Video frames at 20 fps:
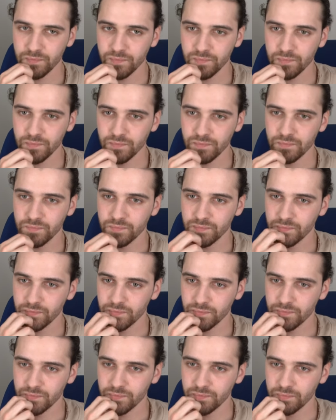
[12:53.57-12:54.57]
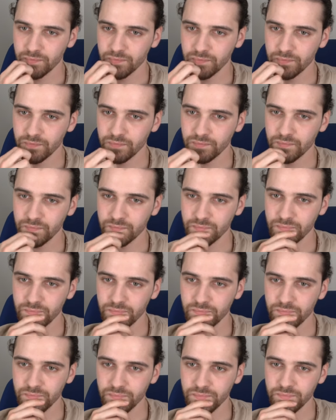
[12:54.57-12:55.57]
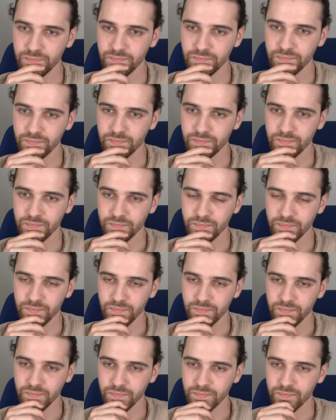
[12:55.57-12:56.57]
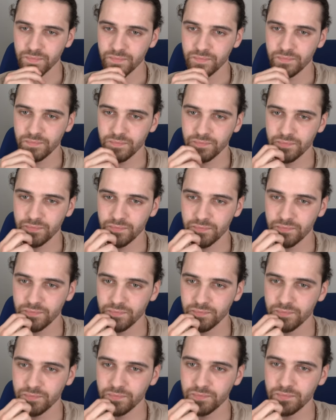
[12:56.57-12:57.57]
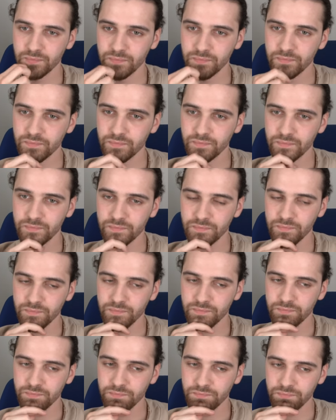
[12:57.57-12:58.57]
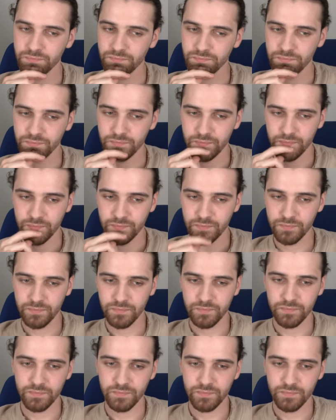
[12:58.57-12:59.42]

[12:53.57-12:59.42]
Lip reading: No words are spoken by the person on screen.